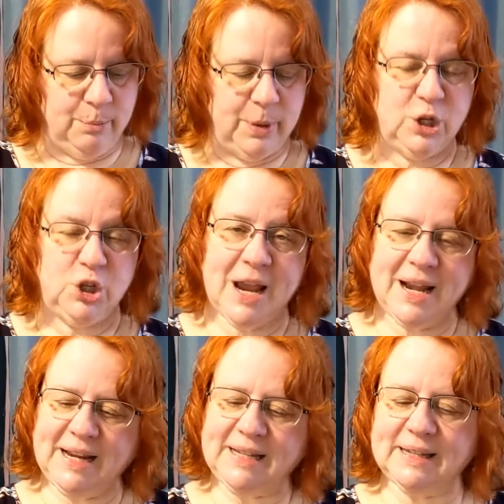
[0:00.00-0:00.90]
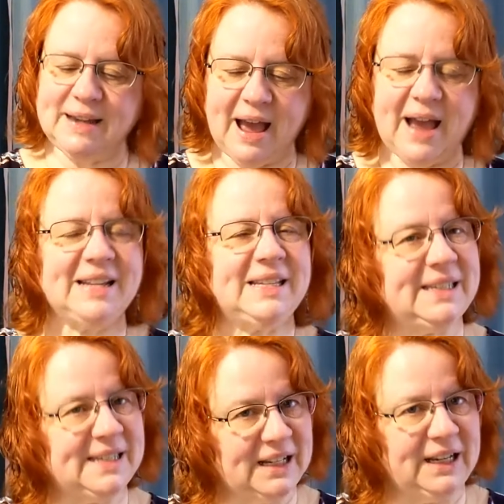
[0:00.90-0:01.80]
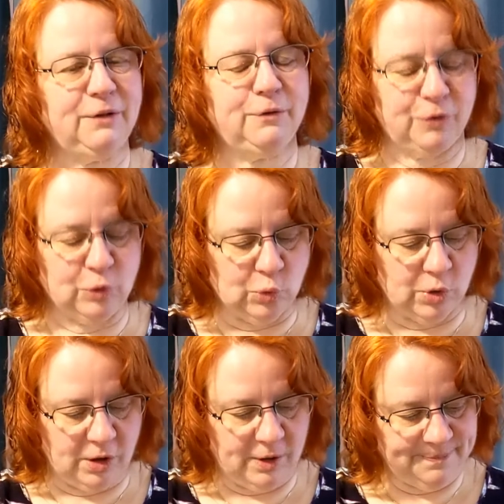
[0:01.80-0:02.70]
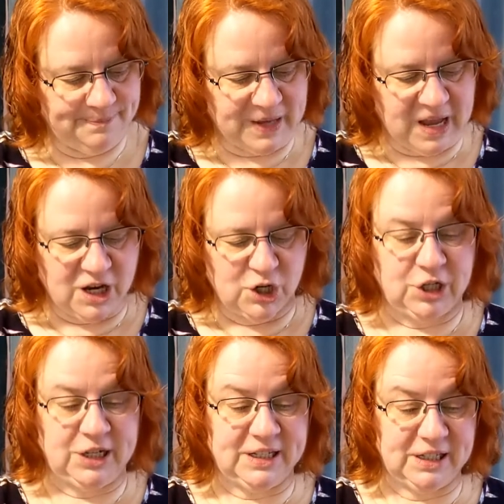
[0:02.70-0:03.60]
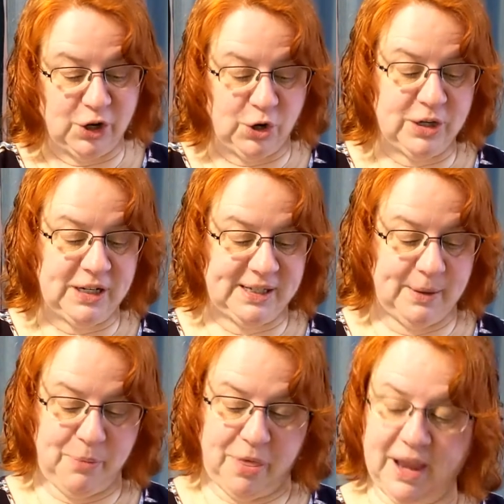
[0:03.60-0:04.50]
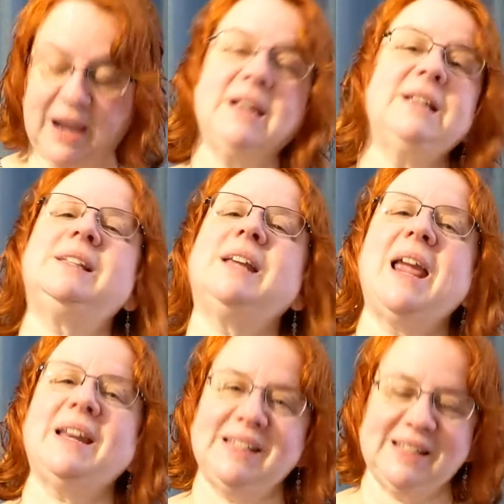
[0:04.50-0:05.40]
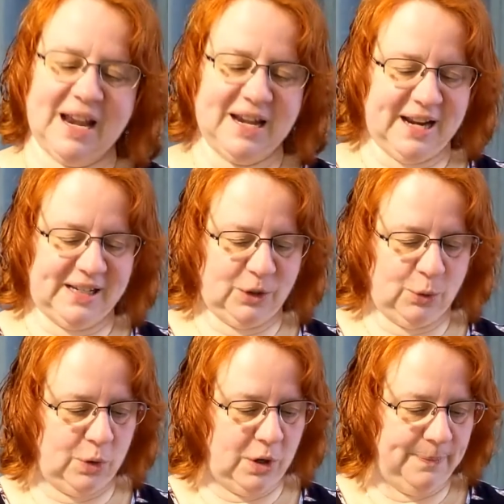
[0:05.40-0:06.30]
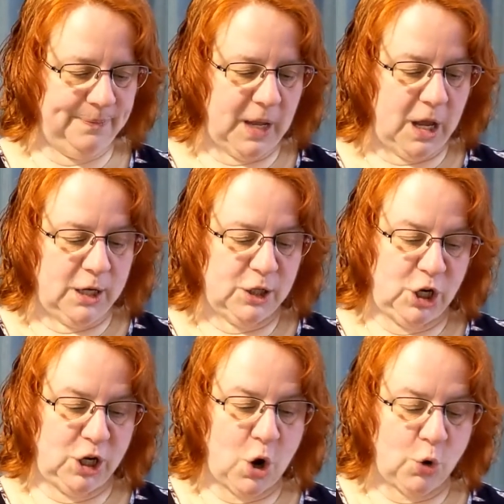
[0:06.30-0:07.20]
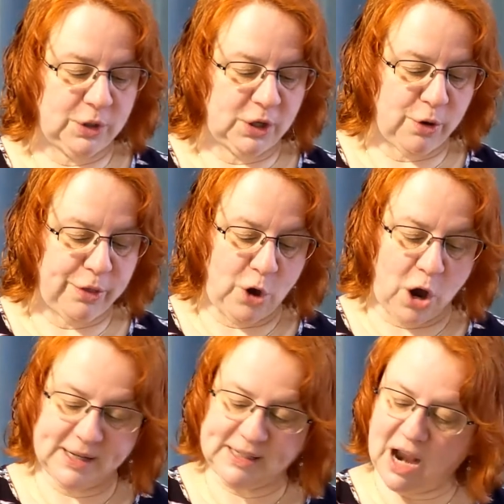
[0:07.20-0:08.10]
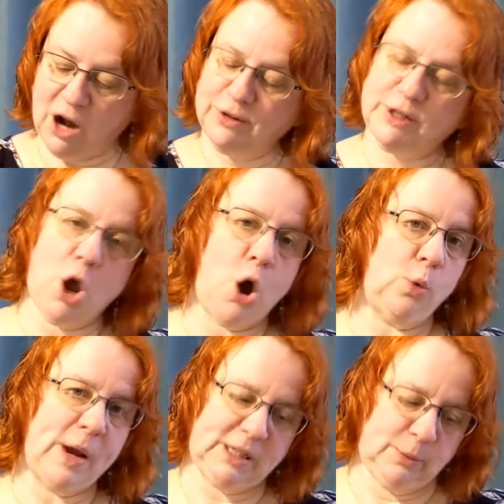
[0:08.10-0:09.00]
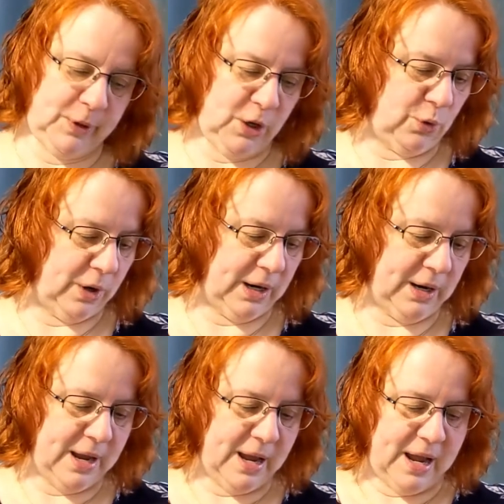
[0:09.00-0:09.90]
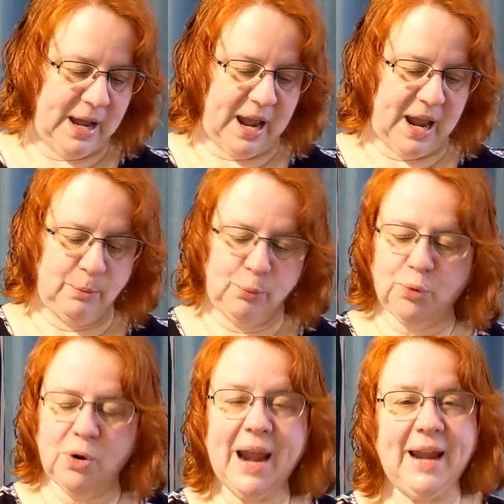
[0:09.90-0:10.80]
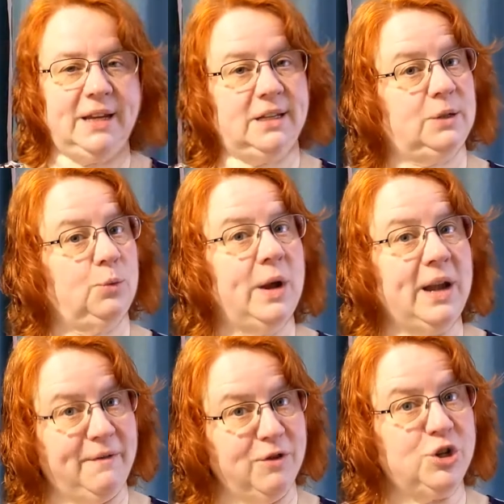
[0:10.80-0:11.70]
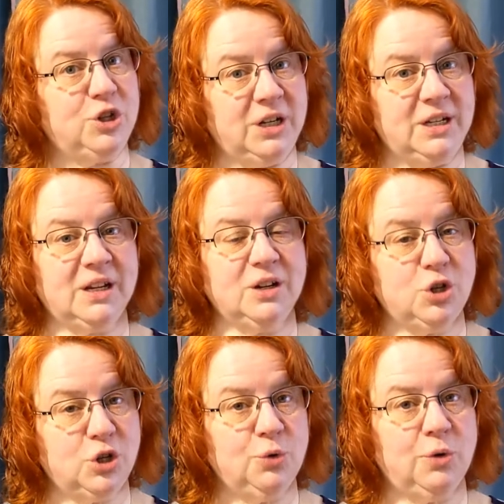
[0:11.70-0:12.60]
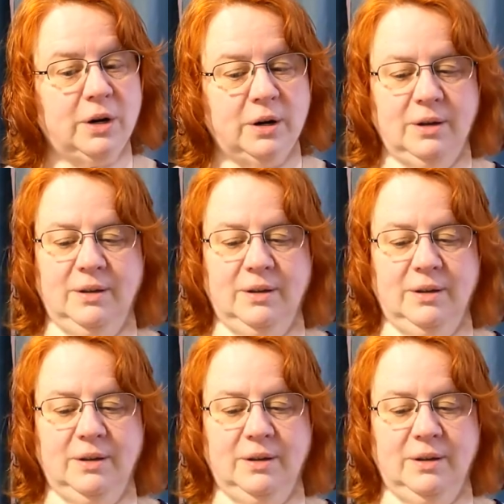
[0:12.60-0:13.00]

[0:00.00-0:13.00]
But Jenny's not a silly fool. She's learned some things in Sunday school. She knows her thoughts aren't always pure and prays whenever she's unsure.